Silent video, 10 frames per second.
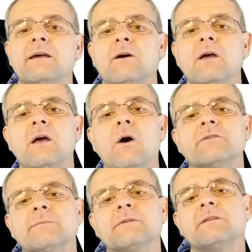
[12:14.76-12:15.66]
Now,
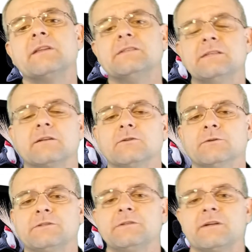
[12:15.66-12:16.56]
something that they did
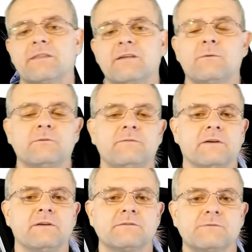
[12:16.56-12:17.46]
allude to that I thought was
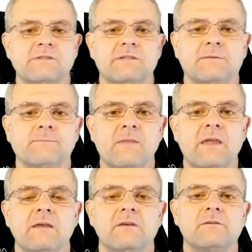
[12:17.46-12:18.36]
very interesting
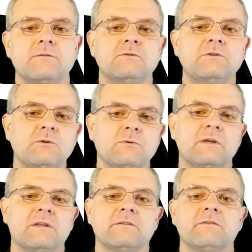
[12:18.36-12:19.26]
is if you
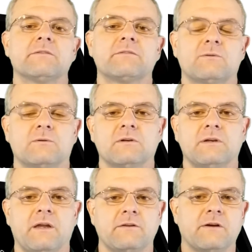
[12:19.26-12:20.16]
do get into the
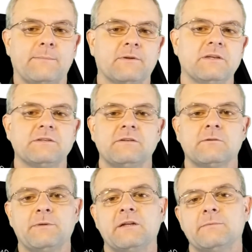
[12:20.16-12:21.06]
store and your
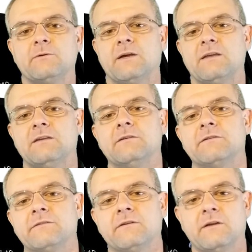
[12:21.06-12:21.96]
application, your PWA
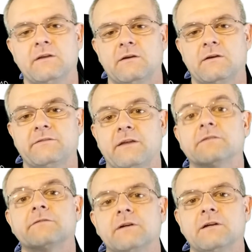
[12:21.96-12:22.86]
is,
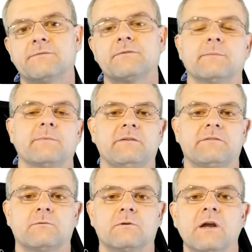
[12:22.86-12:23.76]
say, installed from
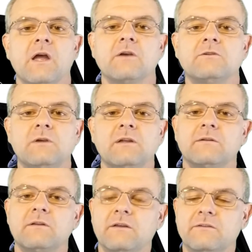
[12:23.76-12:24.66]
the store, you
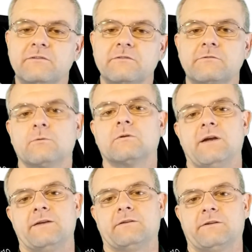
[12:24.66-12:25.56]
get
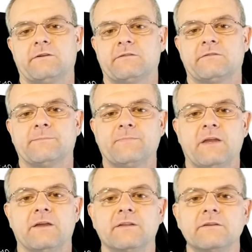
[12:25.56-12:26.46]
store analytics.
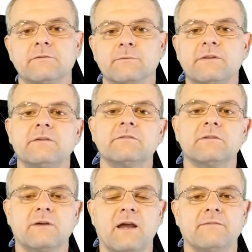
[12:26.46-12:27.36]
And these are
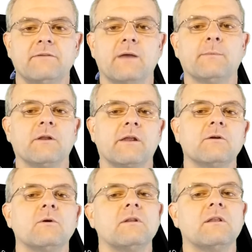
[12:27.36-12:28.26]
things that are kind of valuable.
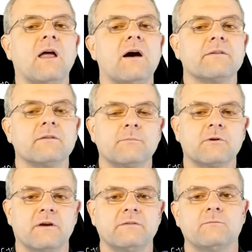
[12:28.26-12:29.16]
I know a lot of the
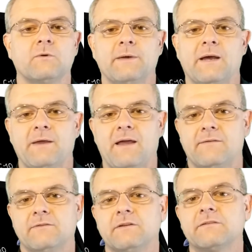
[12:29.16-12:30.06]
progressive web app
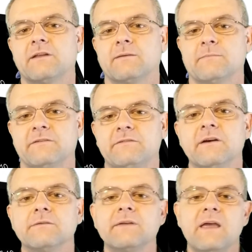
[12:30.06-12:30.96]
advocates like
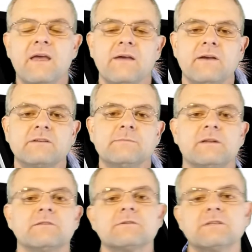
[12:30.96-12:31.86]
myself have
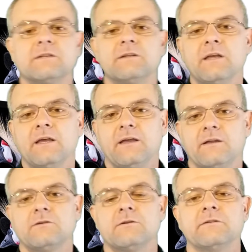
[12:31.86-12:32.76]
actually been interested
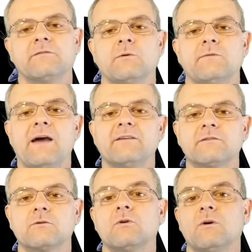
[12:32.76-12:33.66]
and curious, and we've
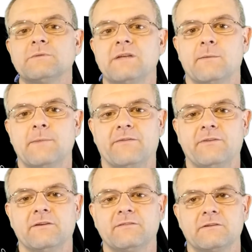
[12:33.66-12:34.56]
asked the Chrome team
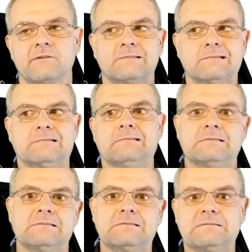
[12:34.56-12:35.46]
about this, and they're just like,
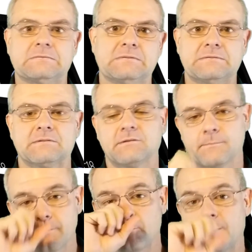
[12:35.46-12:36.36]
I don't think we'll be,
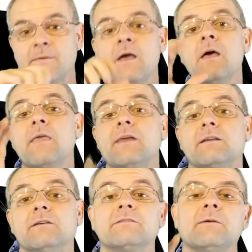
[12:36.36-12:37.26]
anyway,
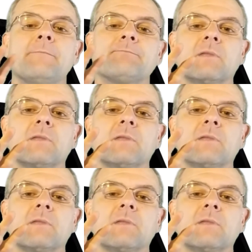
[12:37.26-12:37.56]
that is